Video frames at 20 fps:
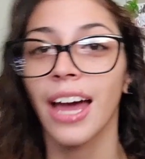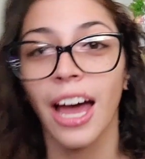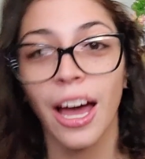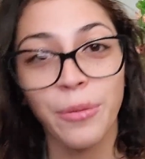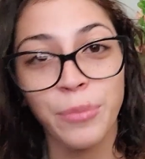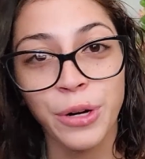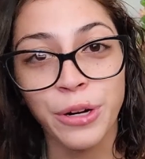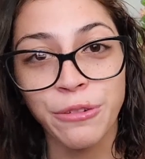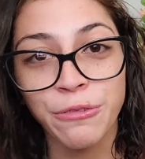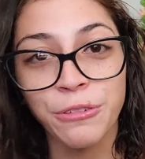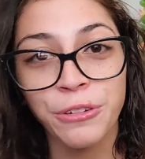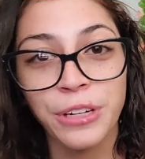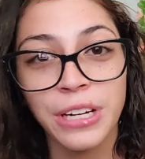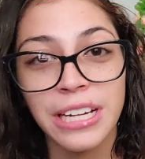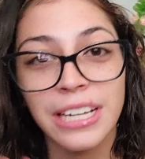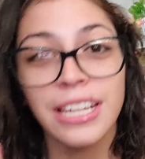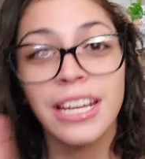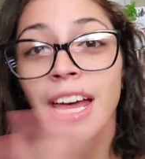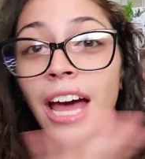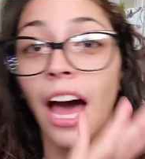I'm over
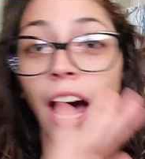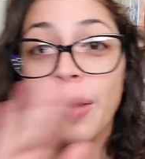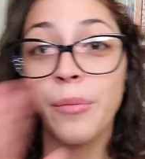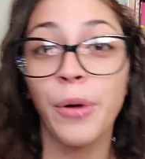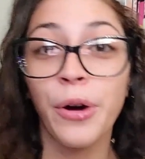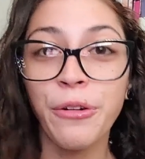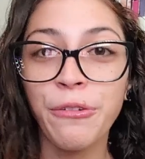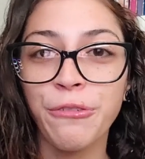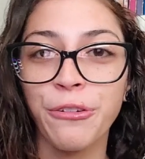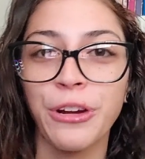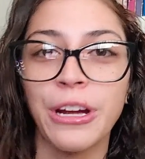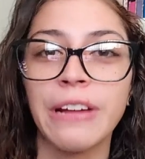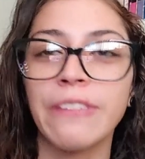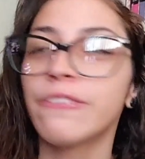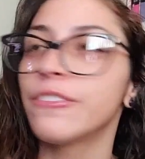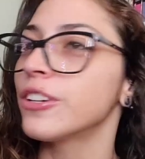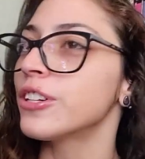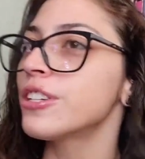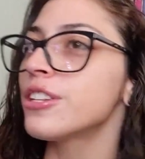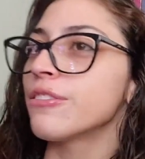it.
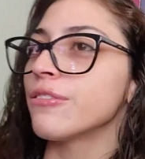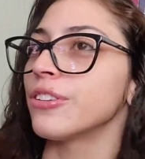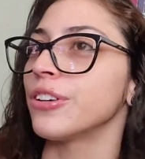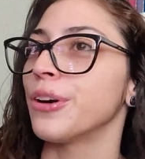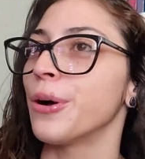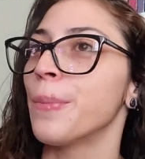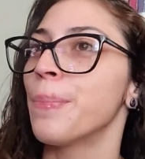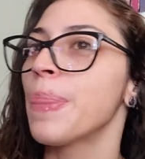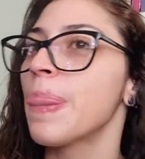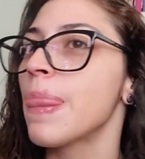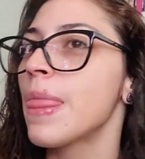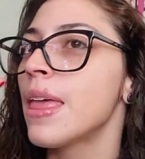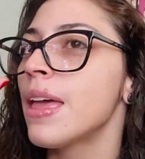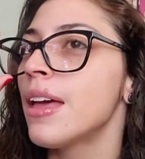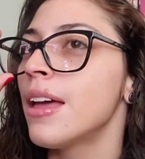First of all,